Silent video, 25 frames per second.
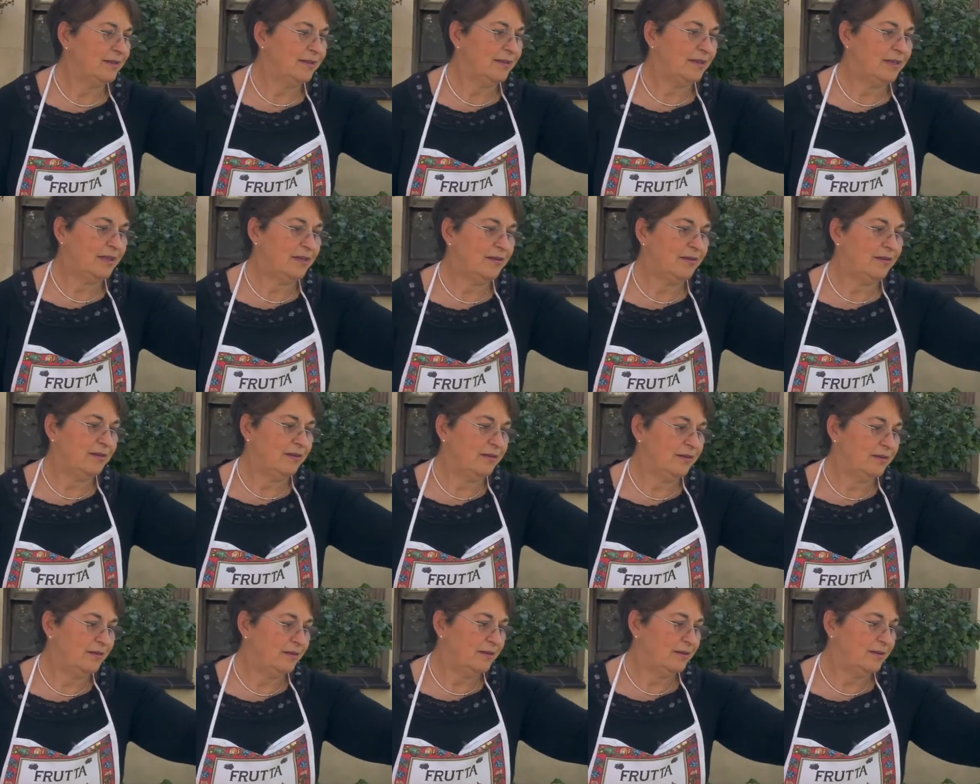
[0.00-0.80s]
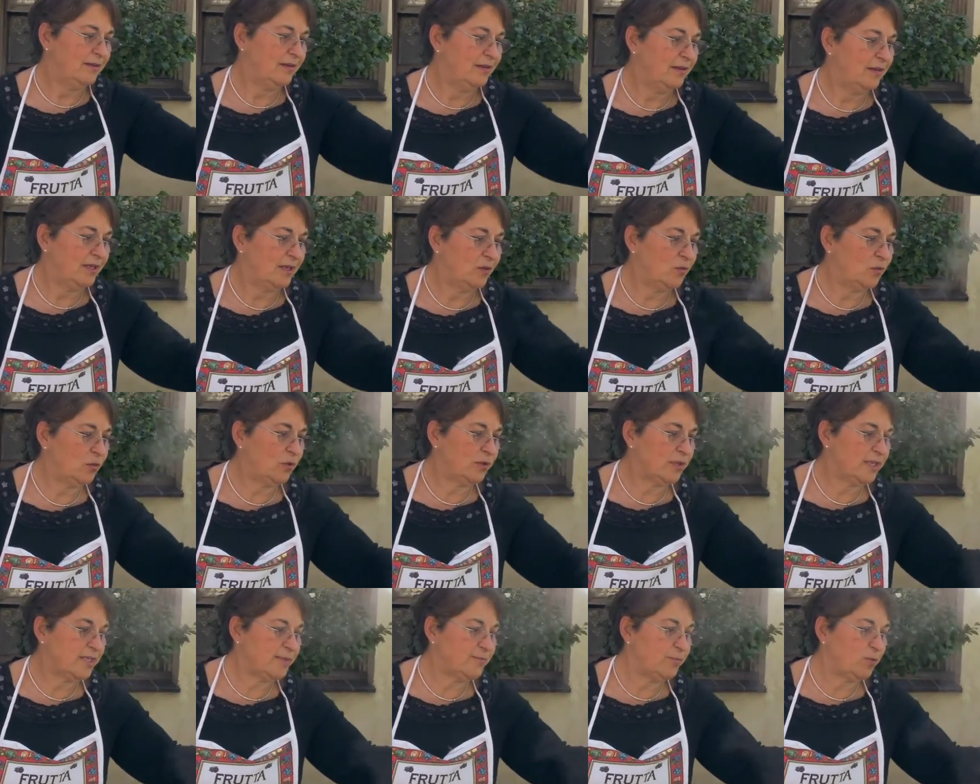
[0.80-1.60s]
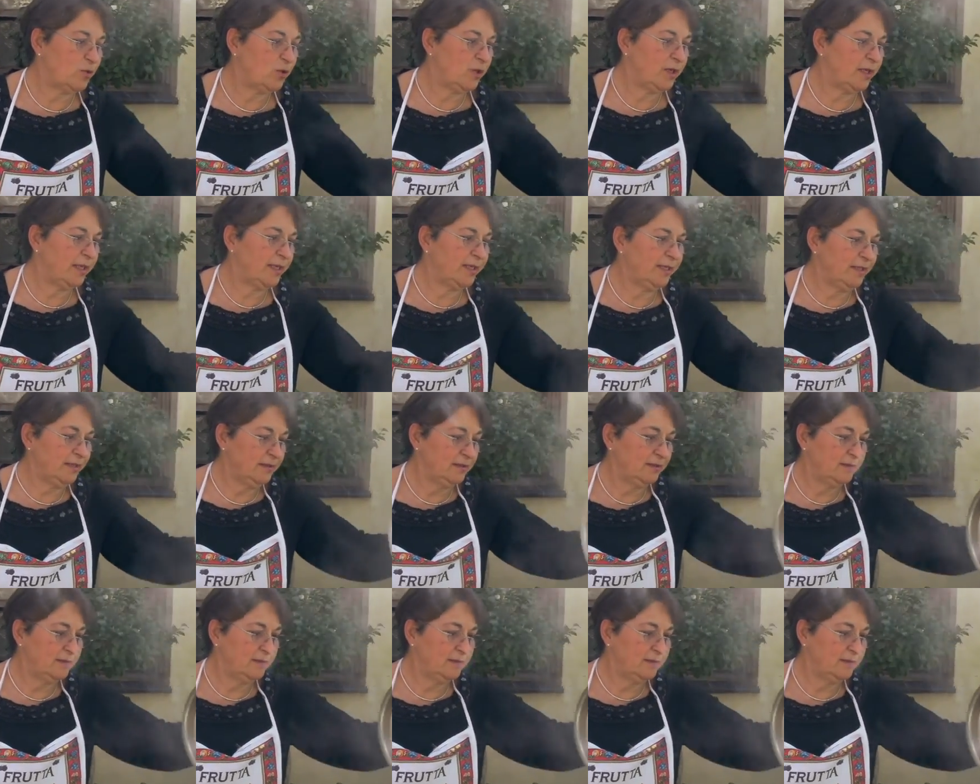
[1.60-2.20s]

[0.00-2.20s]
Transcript: Now, our water is boiling.